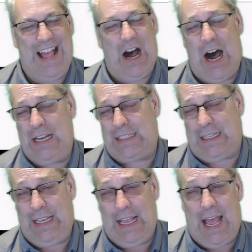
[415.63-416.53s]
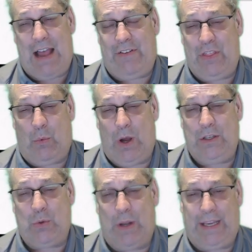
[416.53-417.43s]
Honestly, having the
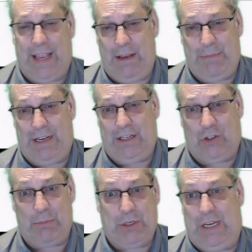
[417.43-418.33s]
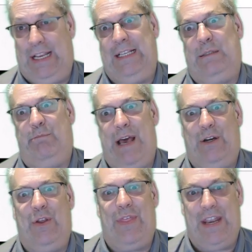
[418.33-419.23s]
128-bit encryption is
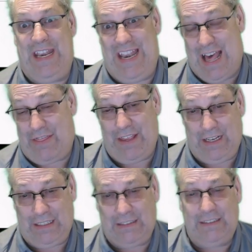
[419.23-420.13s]
better than nothing